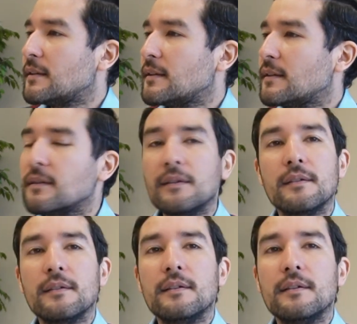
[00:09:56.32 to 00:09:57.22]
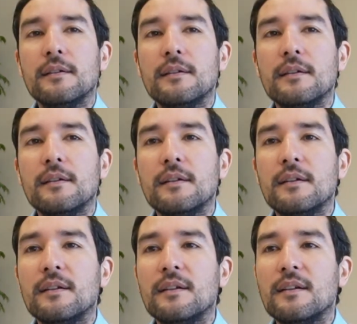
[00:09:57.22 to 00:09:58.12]

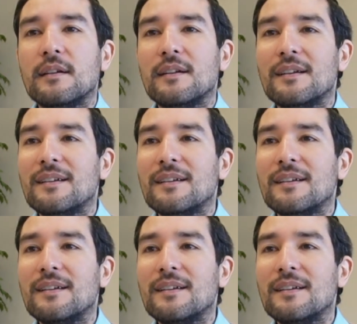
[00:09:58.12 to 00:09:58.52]
Nothing is said.